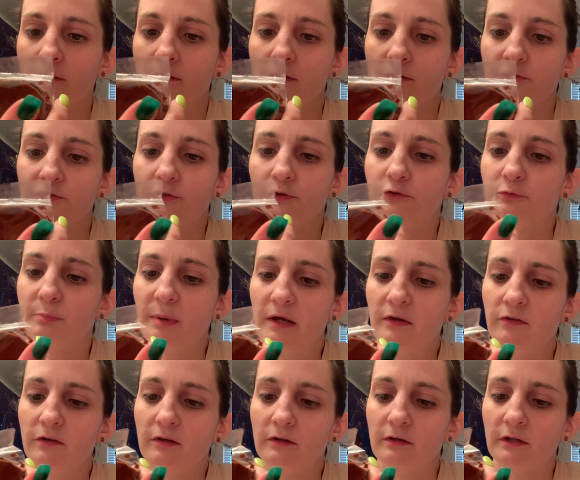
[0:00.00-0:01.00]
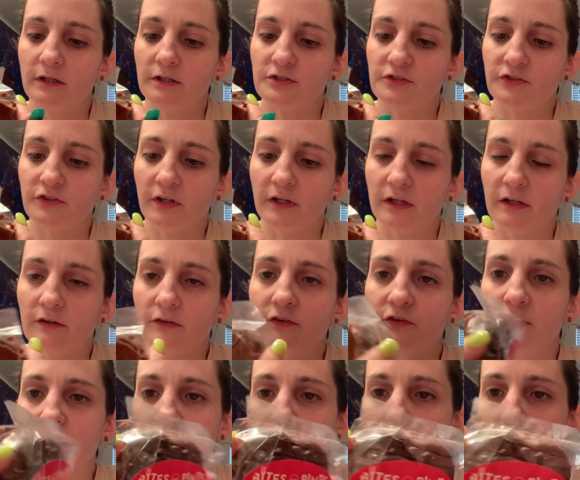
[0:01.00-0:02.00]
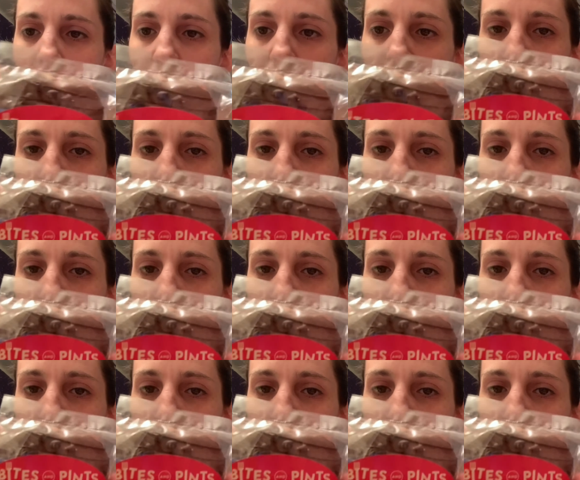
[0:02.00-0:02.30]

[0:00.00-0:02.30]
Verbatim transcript: So it's basically just like a singular